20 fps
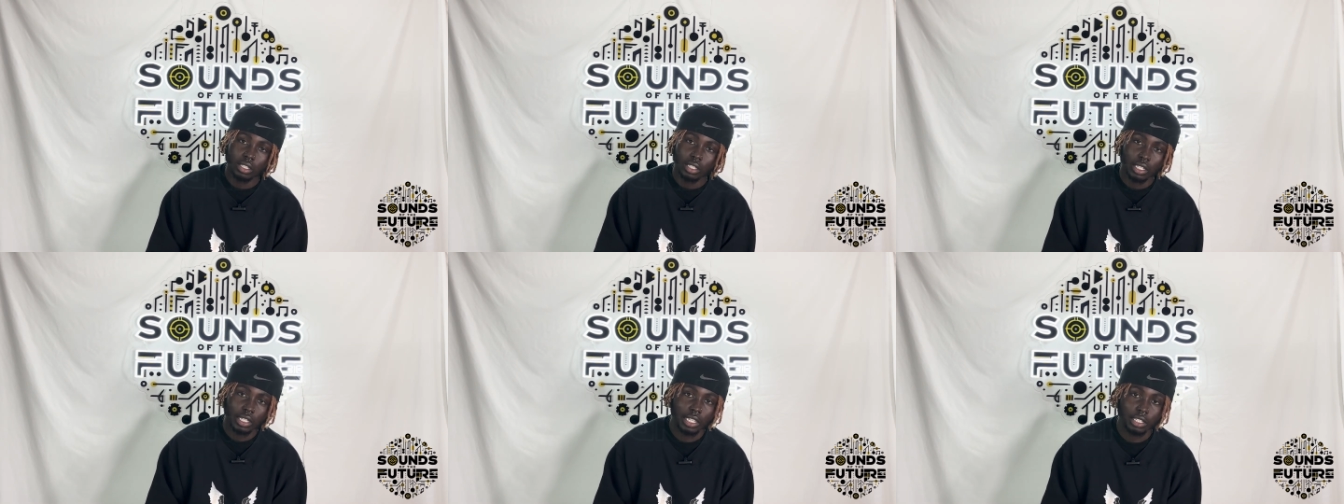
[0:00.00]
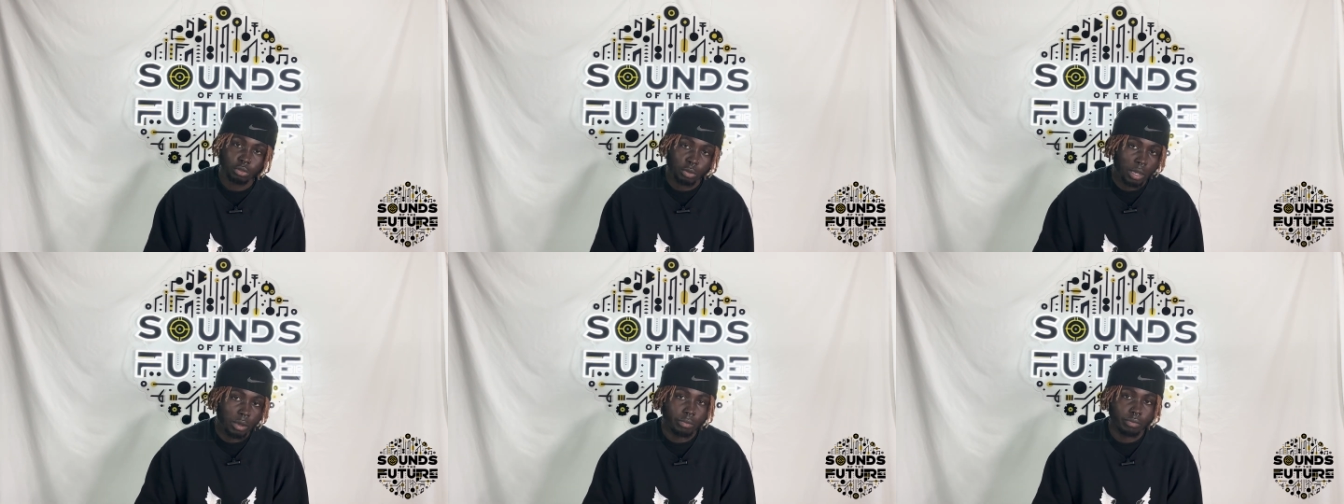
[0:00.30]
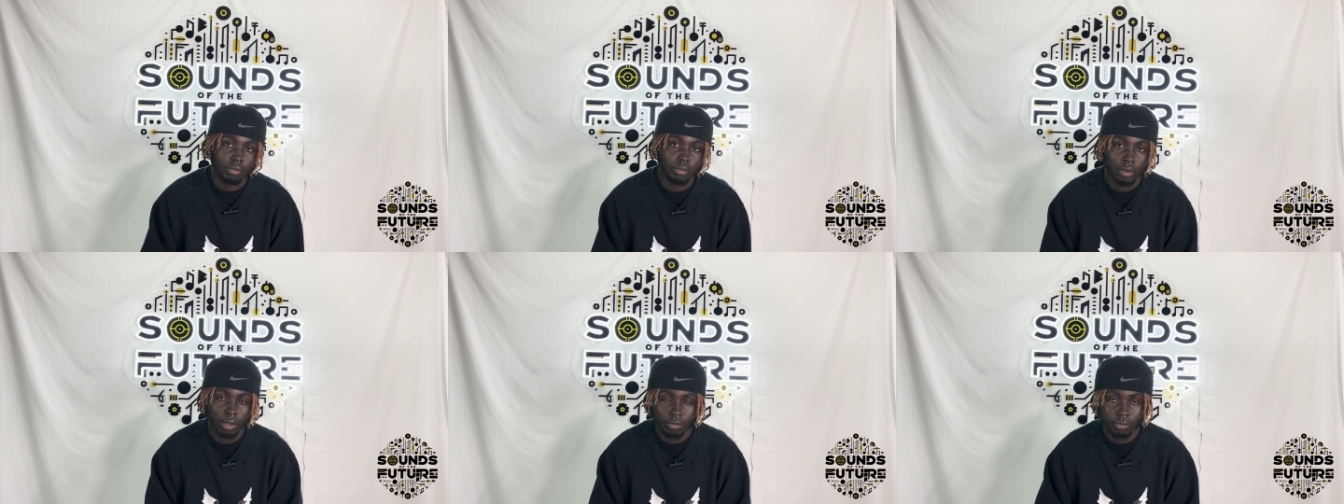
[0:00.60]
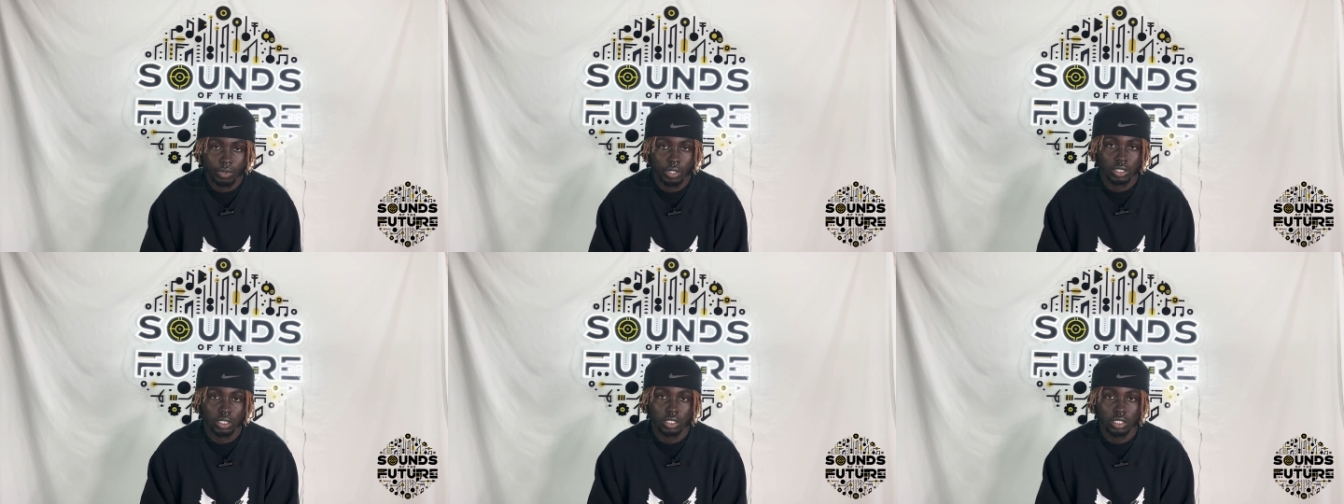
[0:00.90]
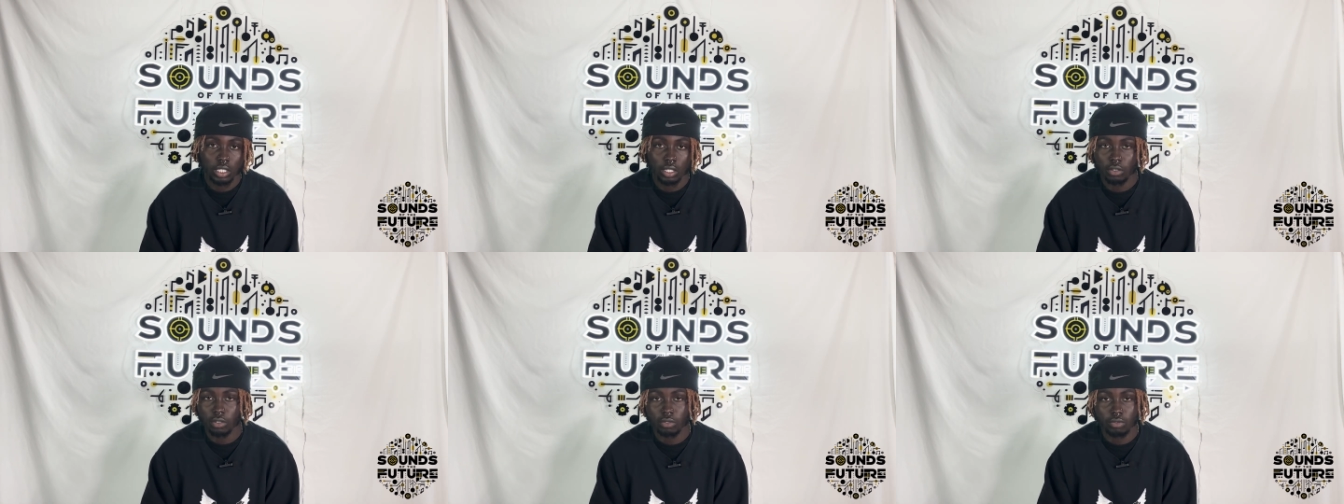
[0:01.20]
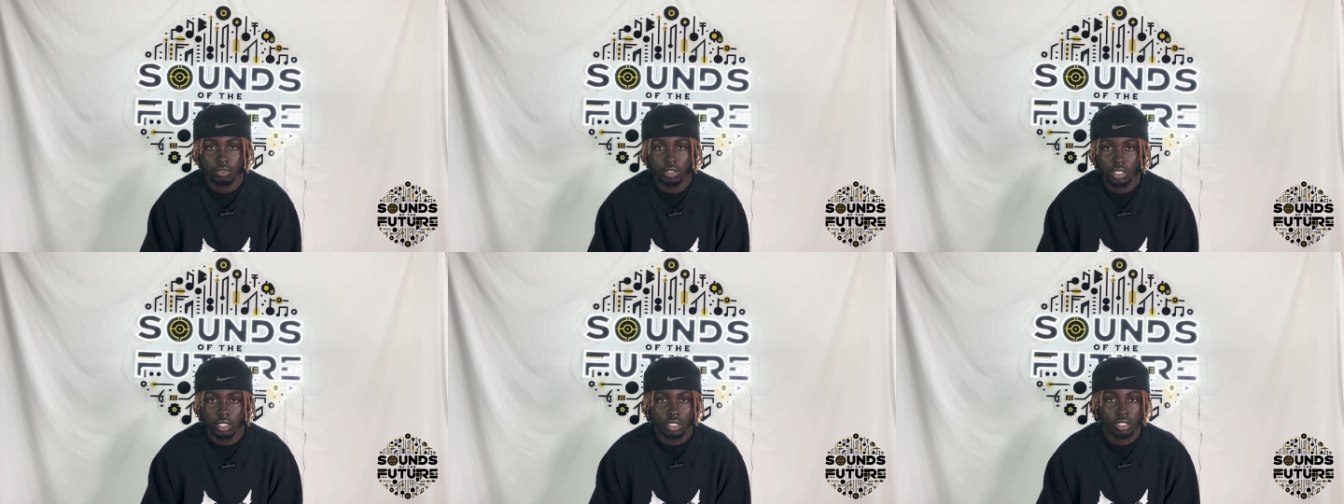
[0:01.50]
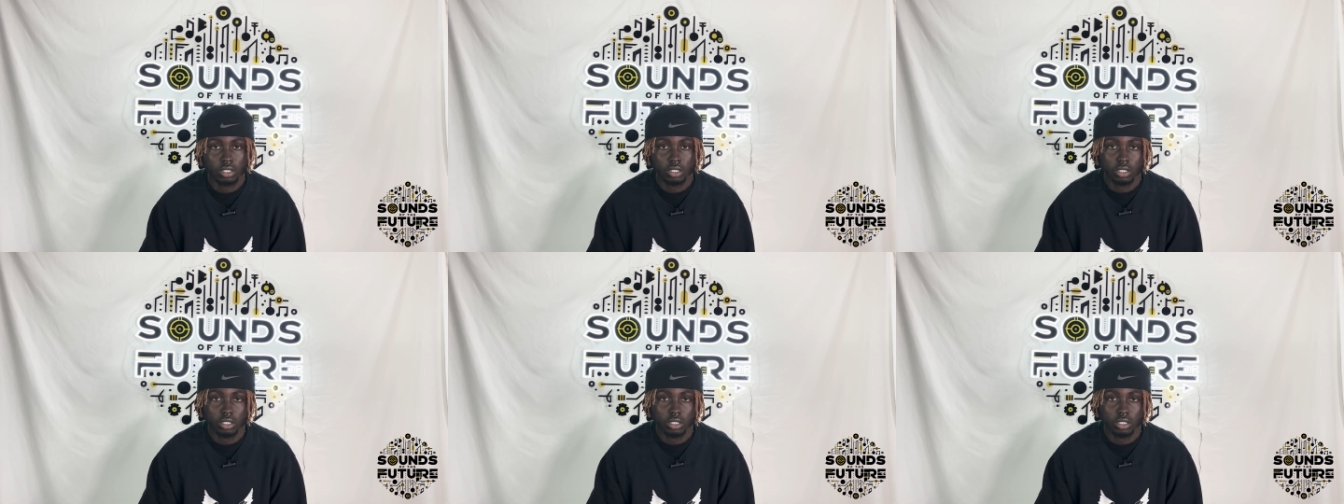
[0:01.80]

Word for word: Like that's why I'm I'm vegetarian, vegan,